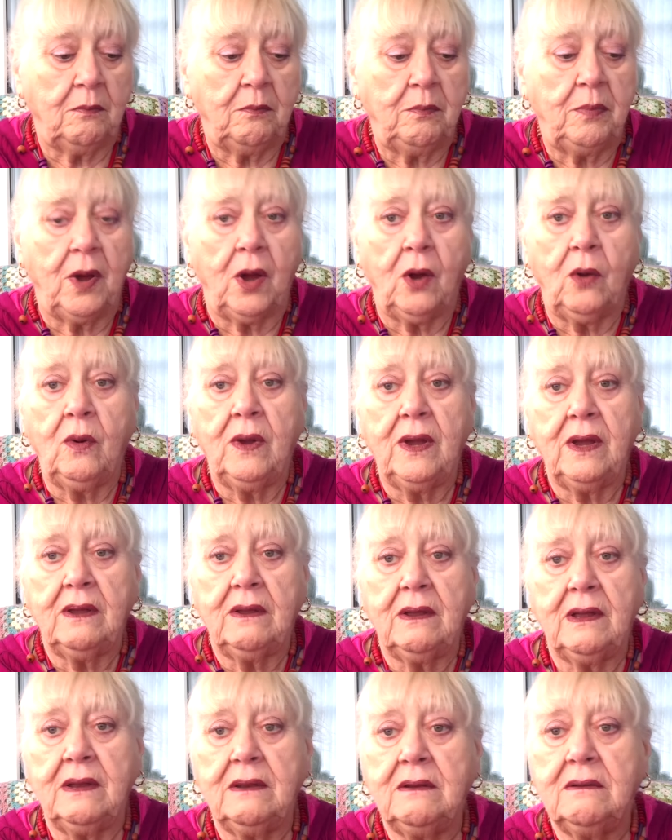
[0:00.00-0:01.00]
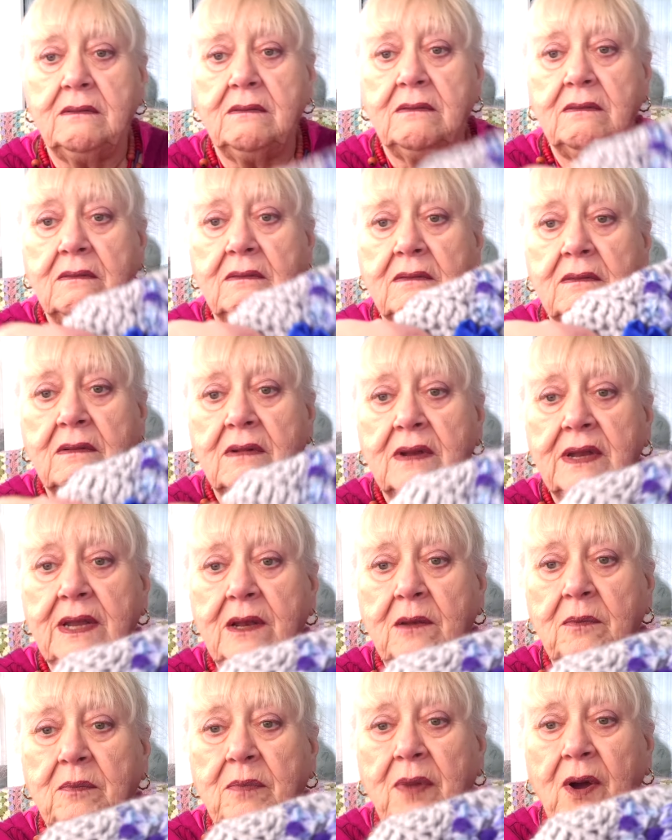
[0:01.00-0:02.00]
bow in,
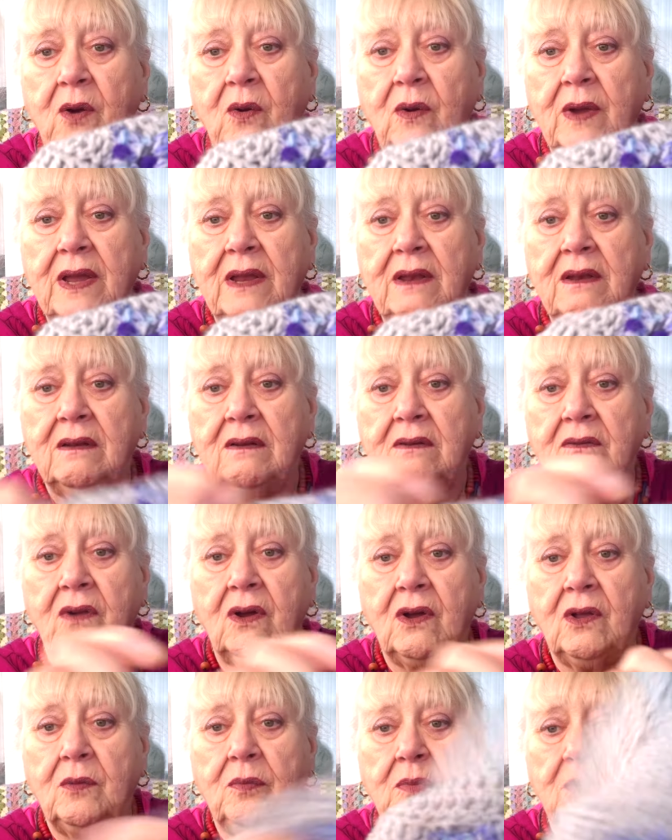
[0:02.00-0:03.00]
little bow in royal